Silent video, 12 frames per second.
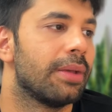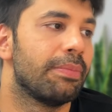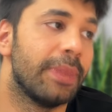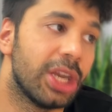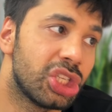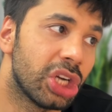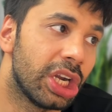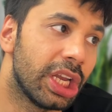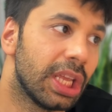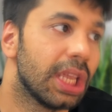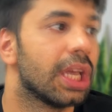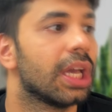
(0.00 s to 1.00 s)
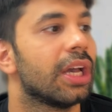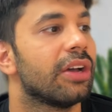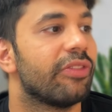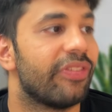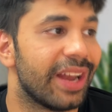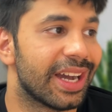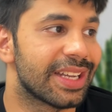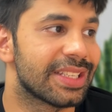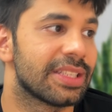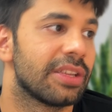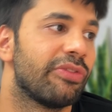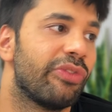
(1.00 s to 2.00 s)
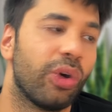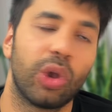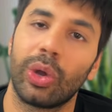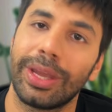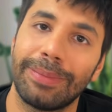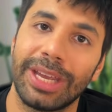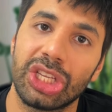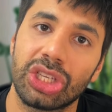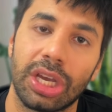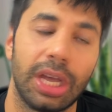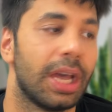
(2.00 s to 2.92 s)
Mid Journey, Flux, 4O image.